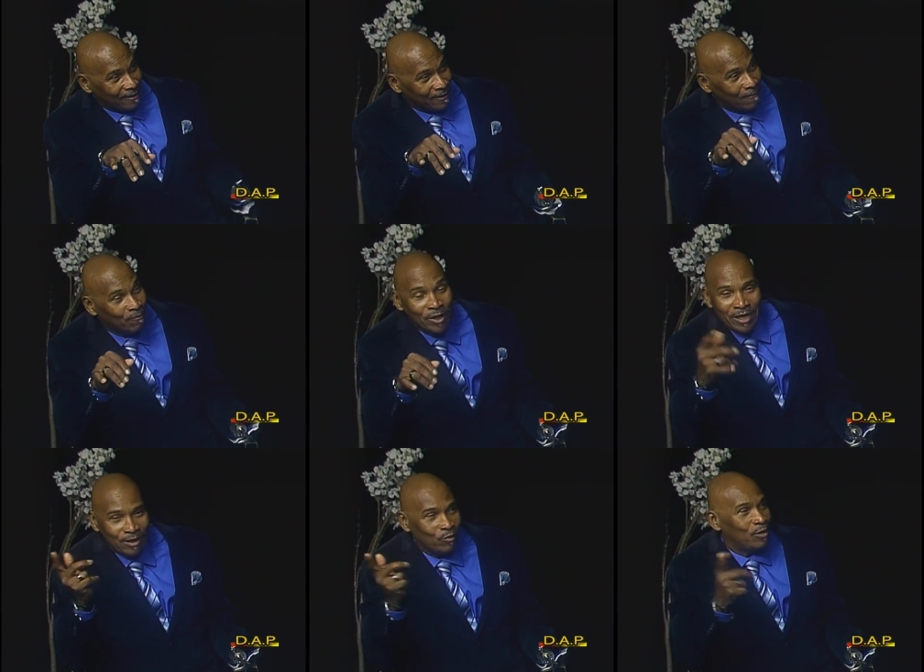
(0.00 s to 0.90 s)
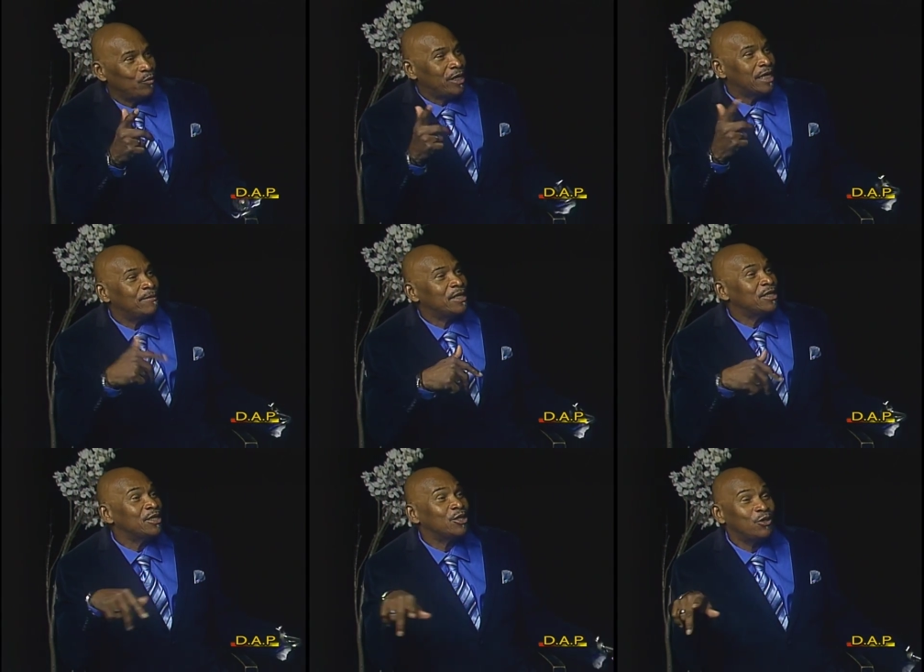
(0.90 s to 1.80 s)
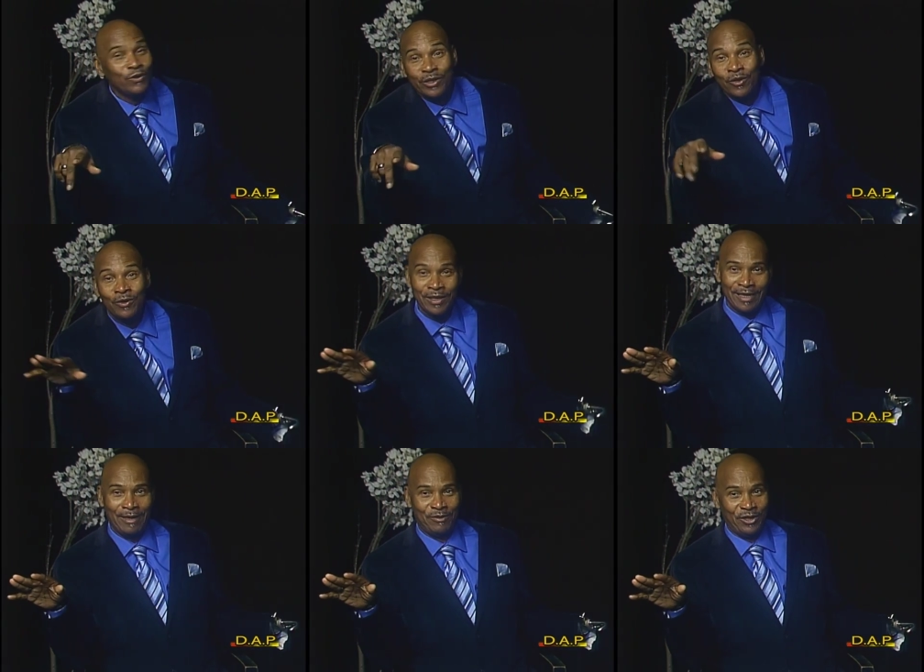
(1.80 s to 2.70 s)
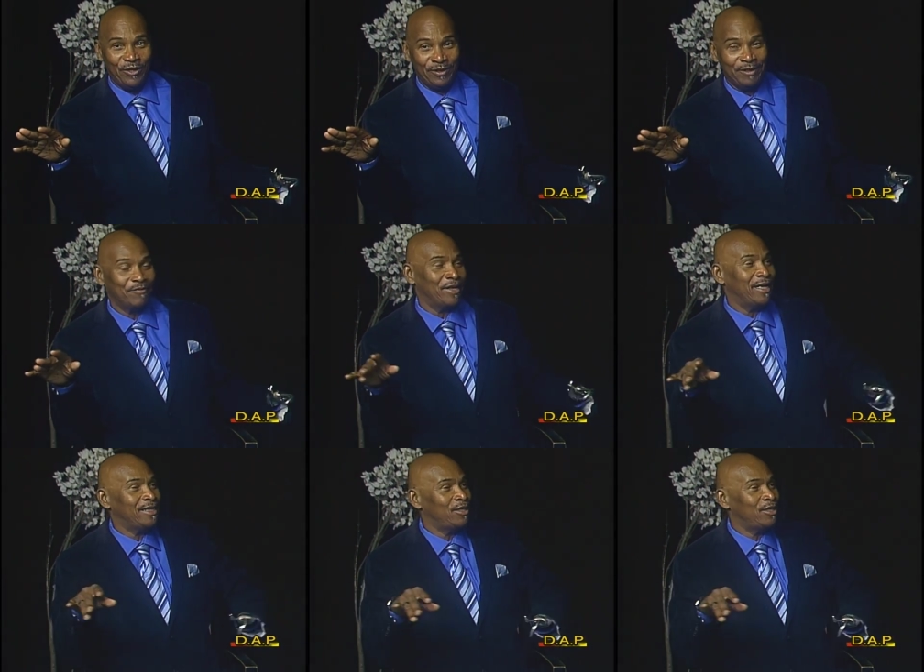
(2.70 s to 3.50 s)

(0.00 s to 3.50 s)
You know, when we come into the studio, I'm sharing some things.